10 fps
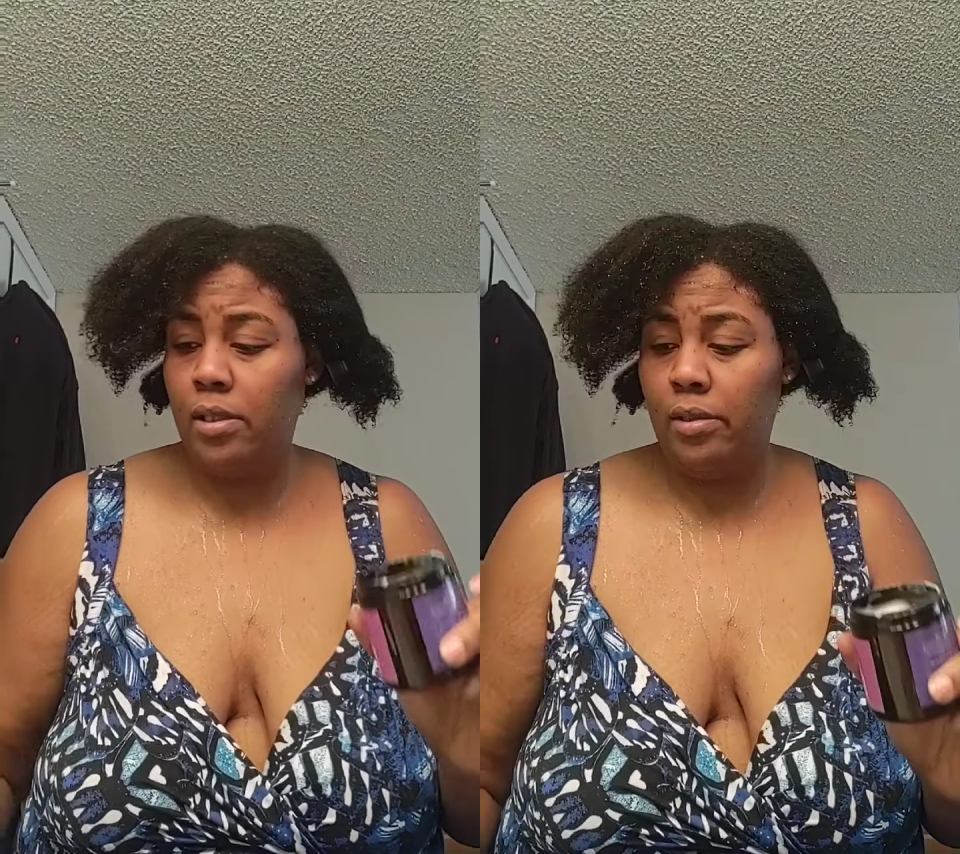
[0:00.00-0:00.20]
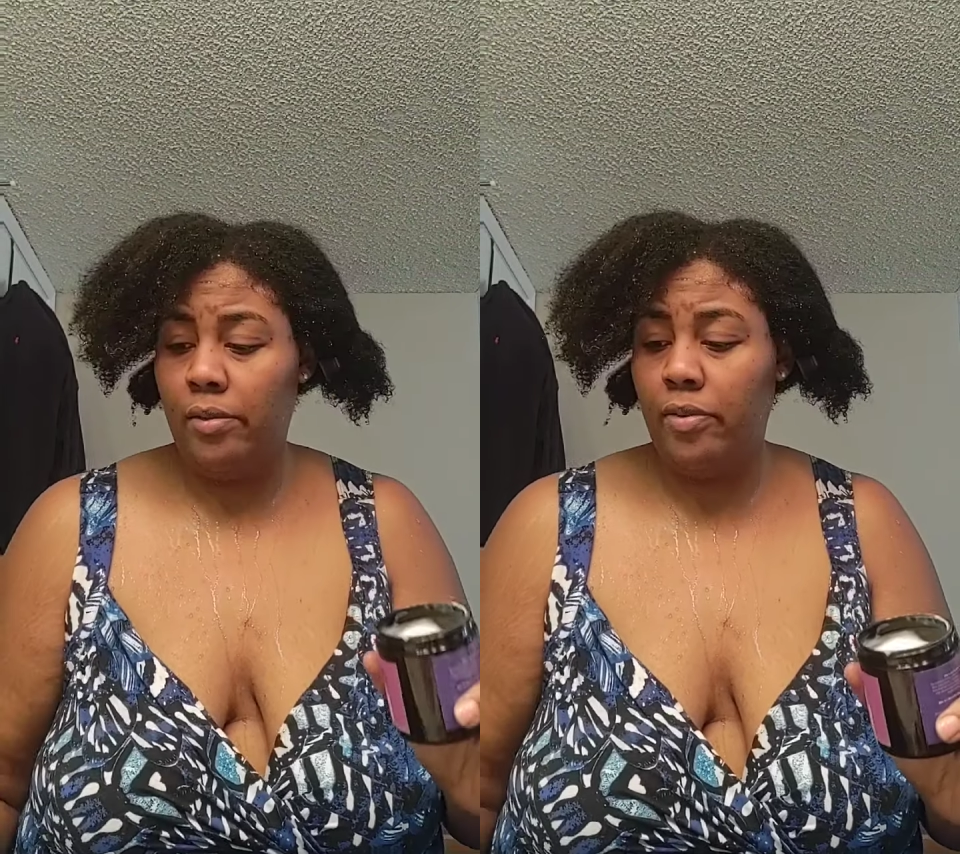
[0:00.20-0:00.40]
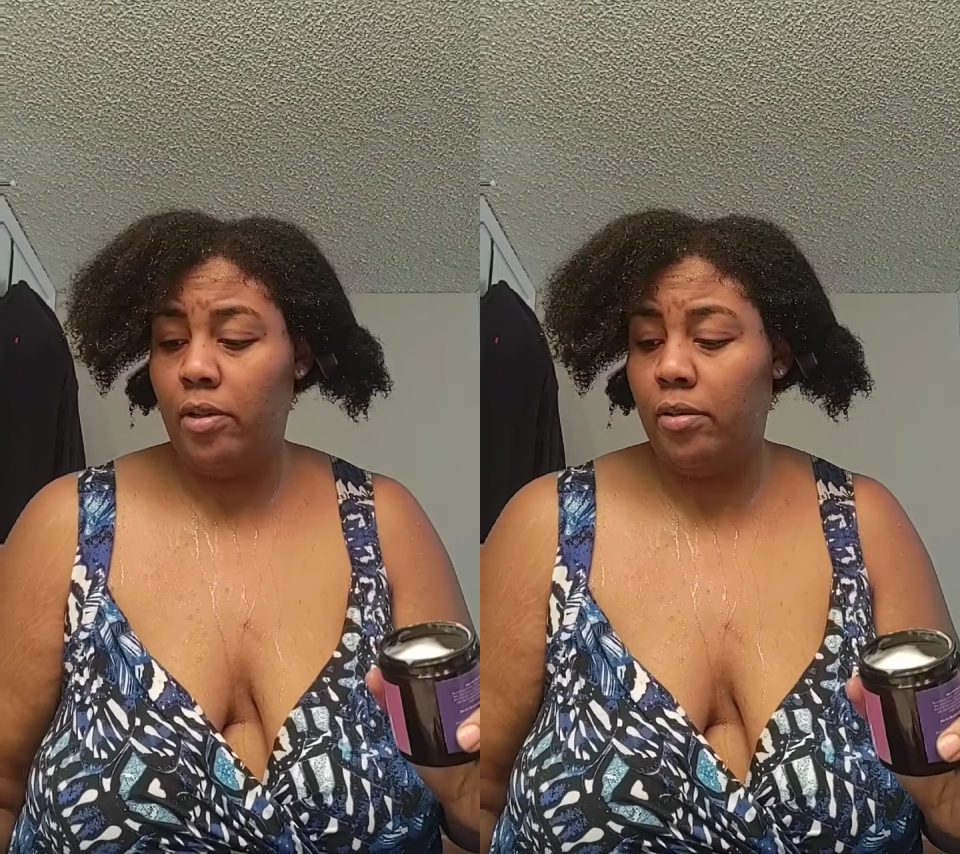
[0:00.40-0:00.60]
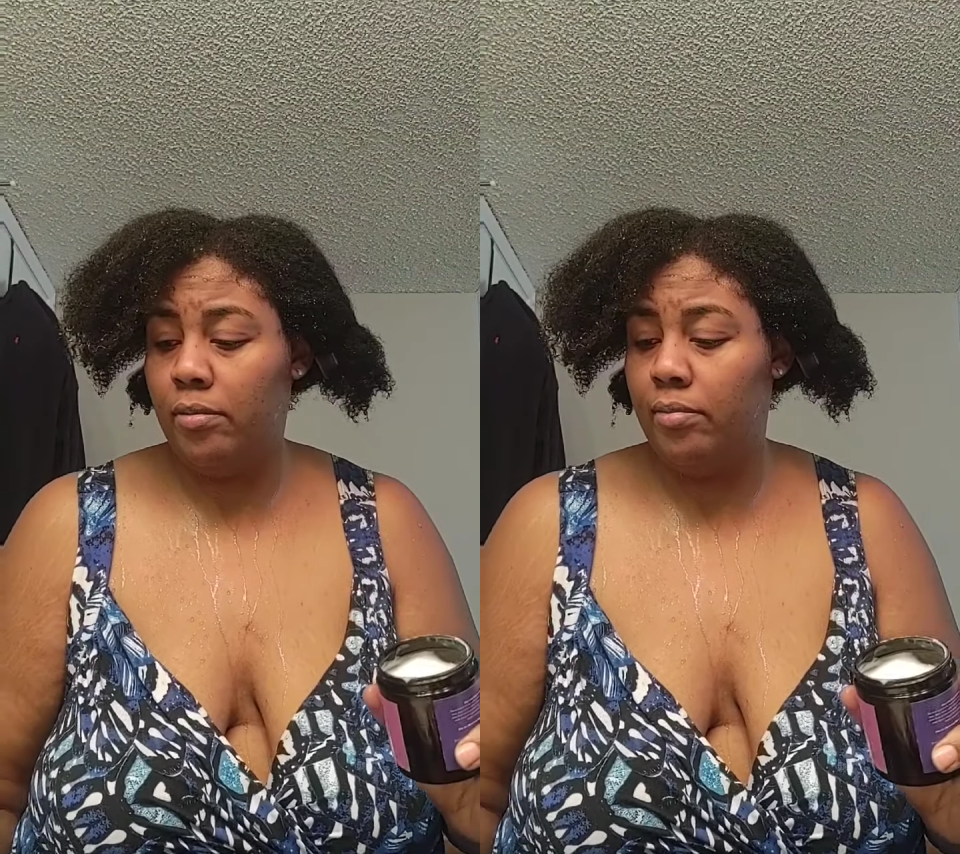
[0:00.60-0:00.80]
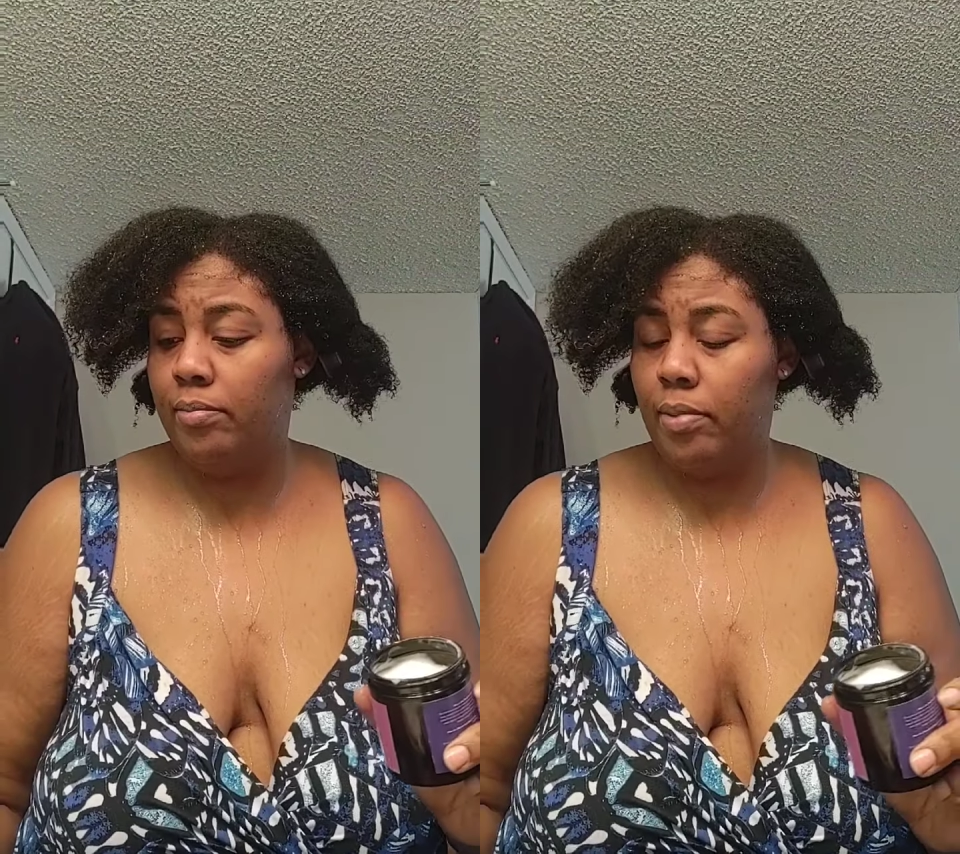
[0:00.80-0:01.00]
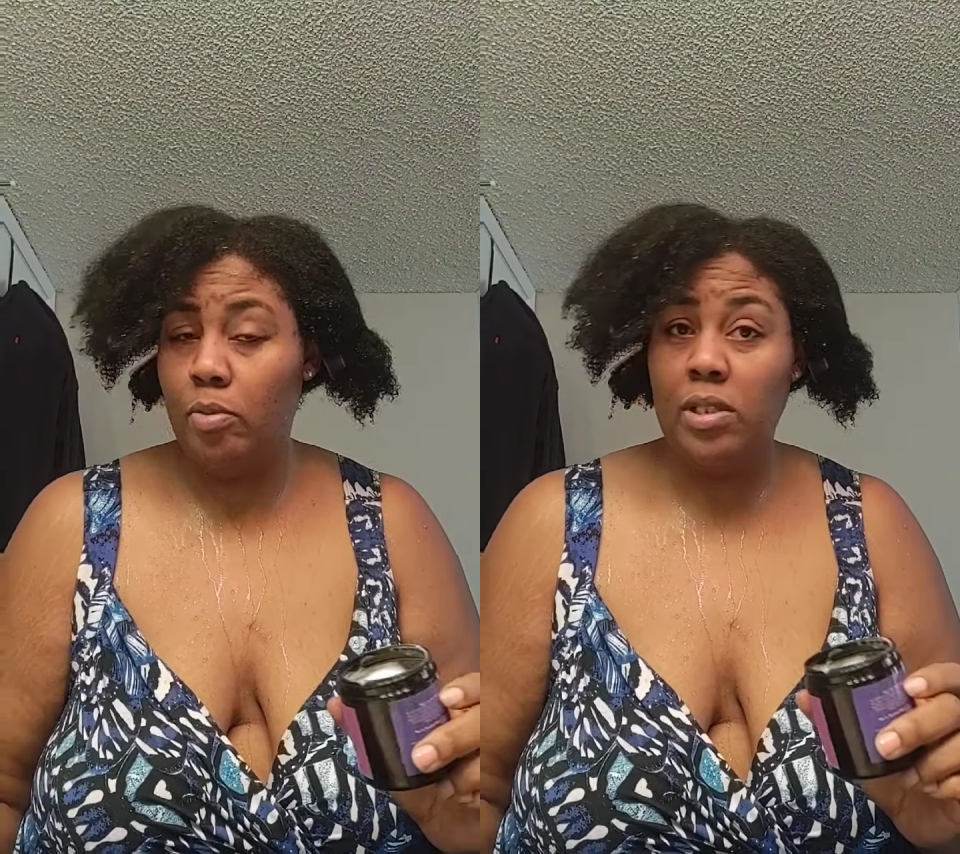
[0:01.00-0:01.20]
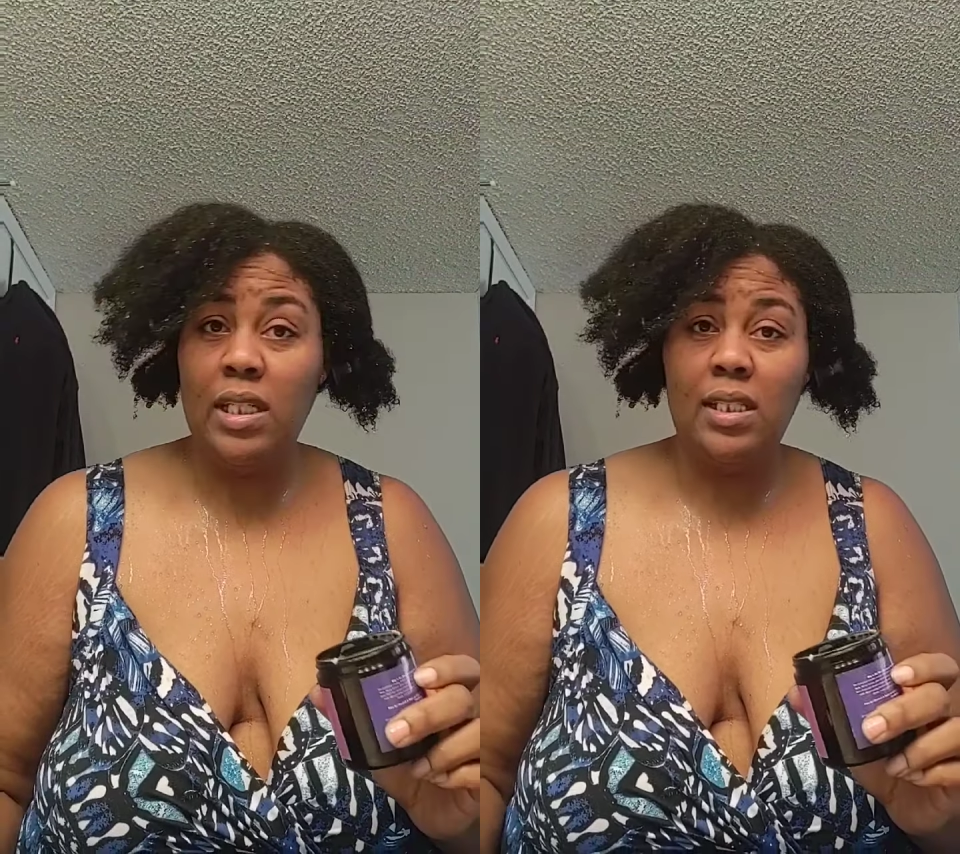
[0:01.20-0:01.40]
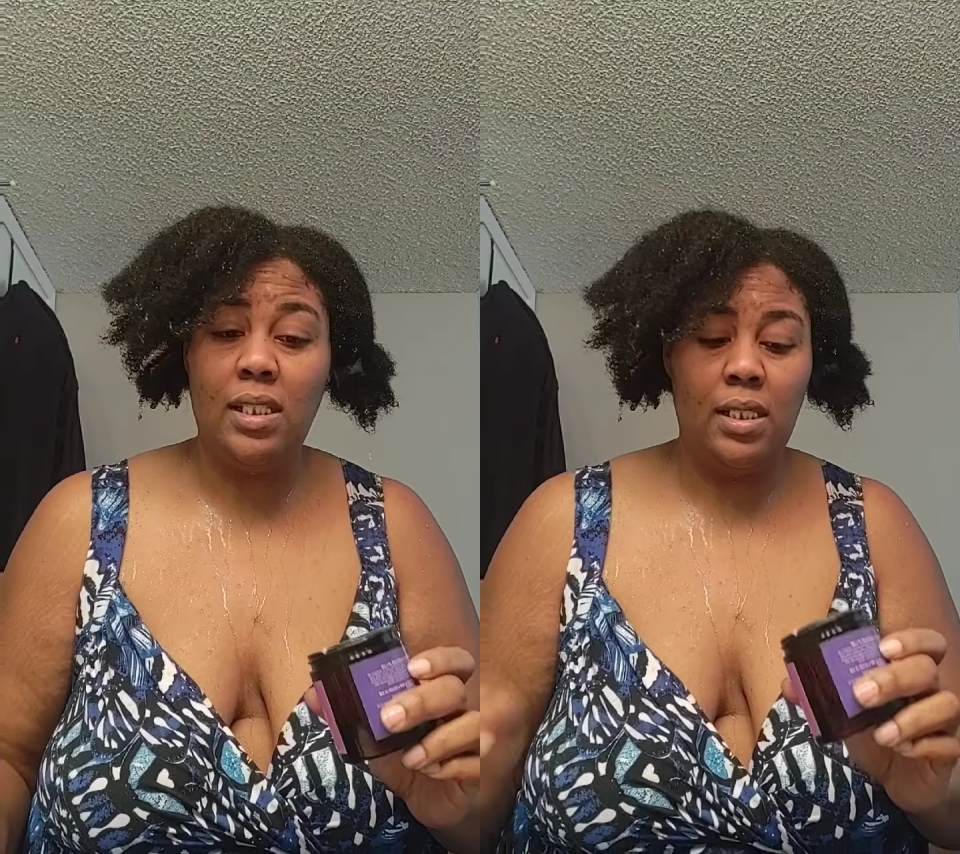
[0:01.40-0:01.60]
so if you're
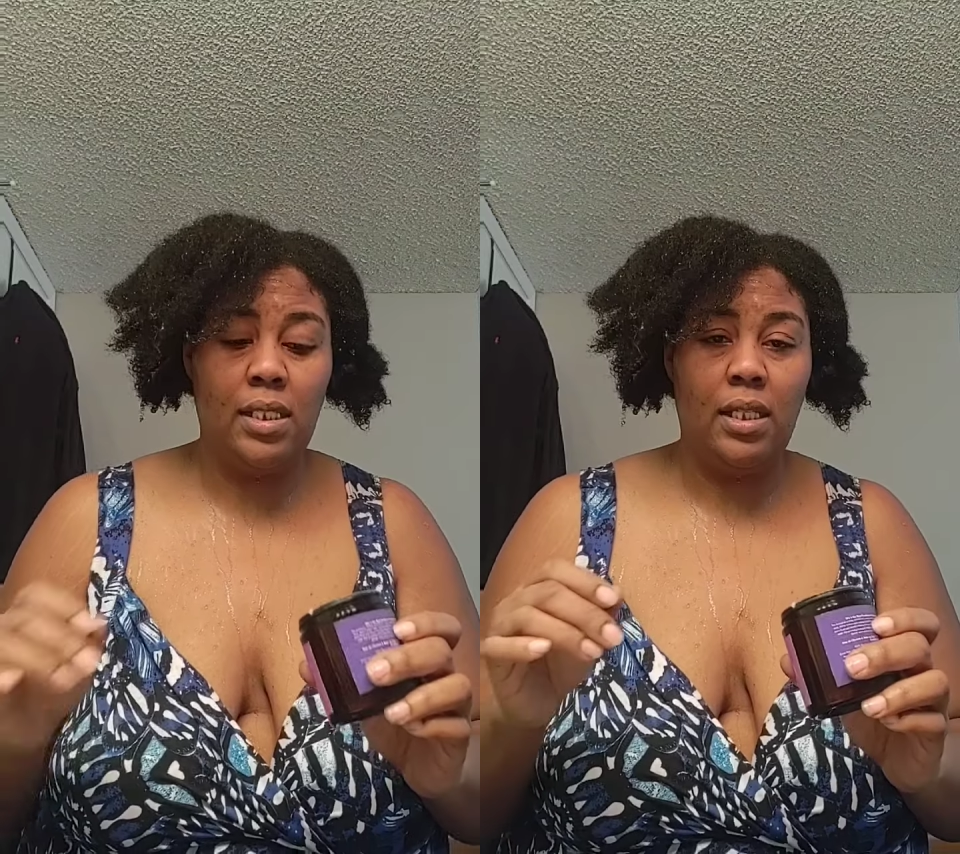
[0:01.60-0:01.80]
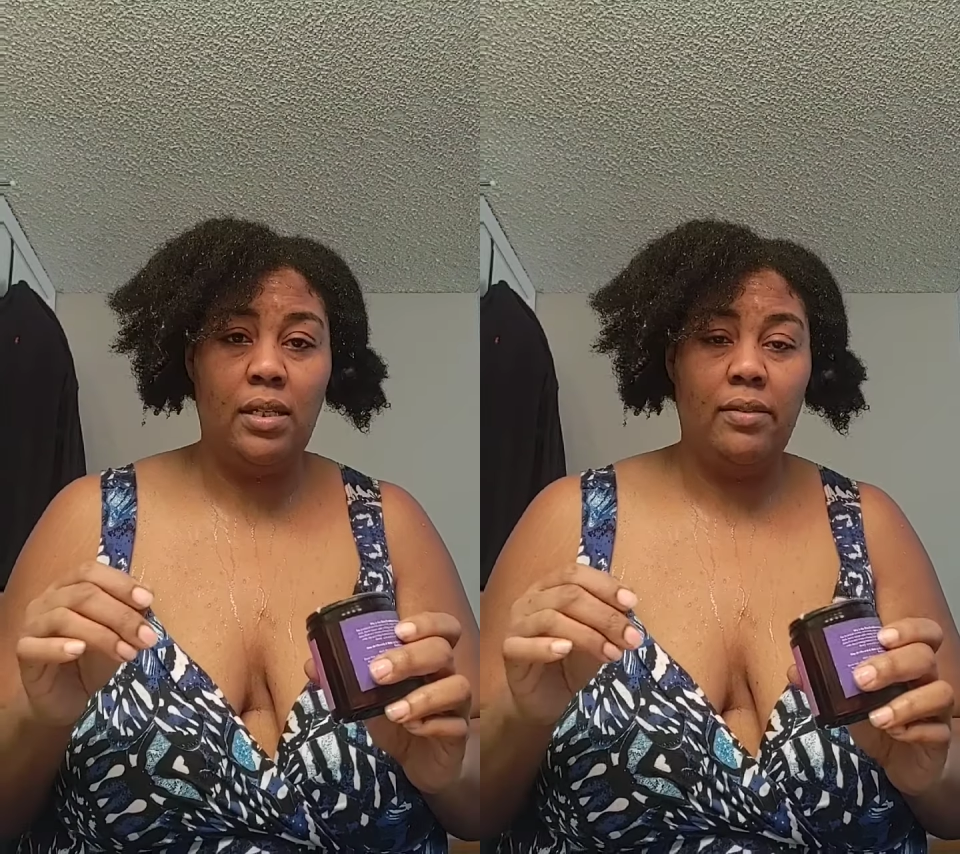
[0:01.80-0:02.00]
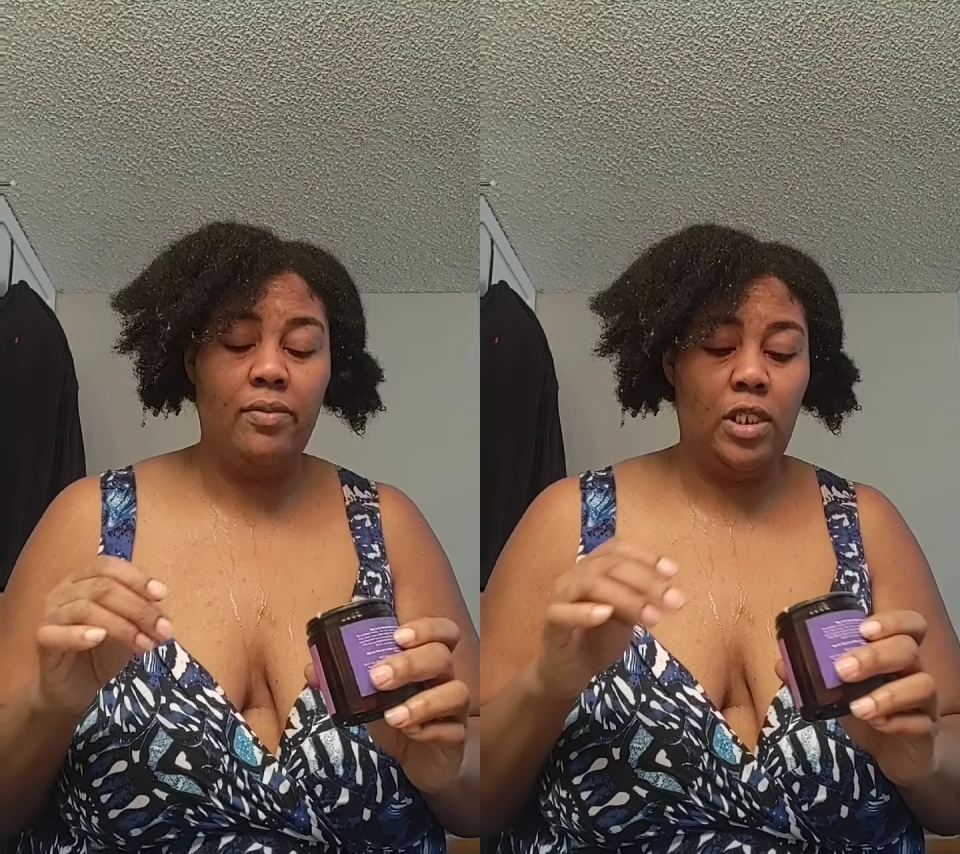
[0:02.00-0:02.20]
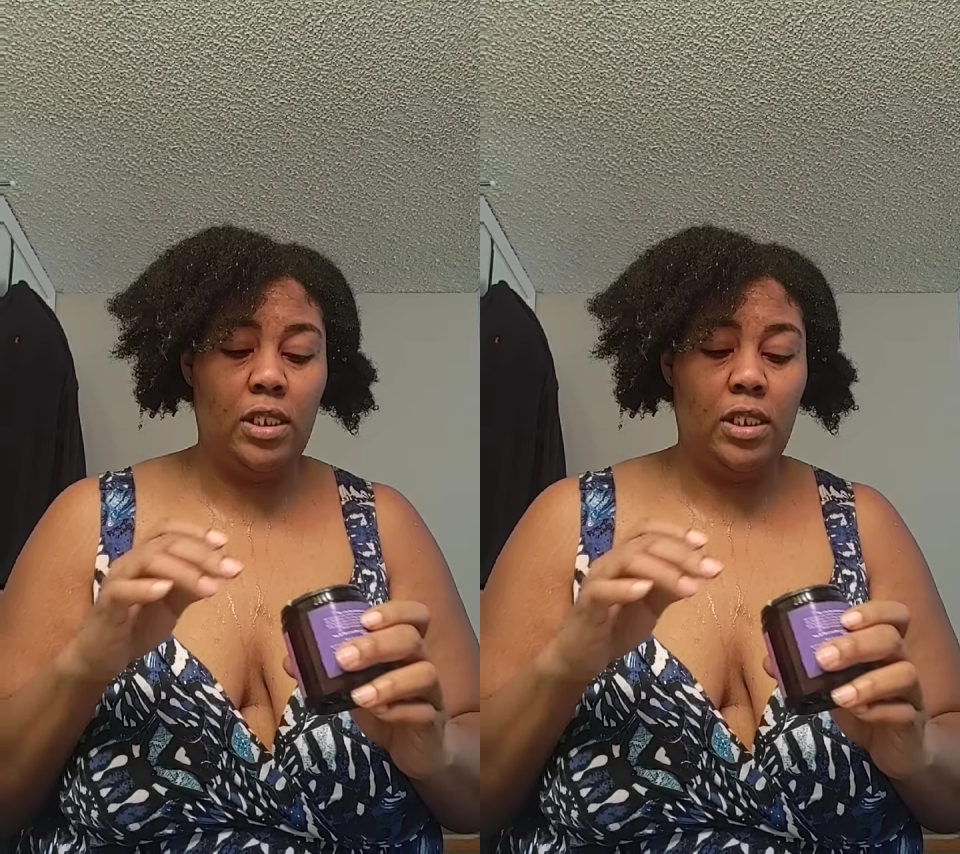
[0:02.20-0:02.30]
protein sensitive,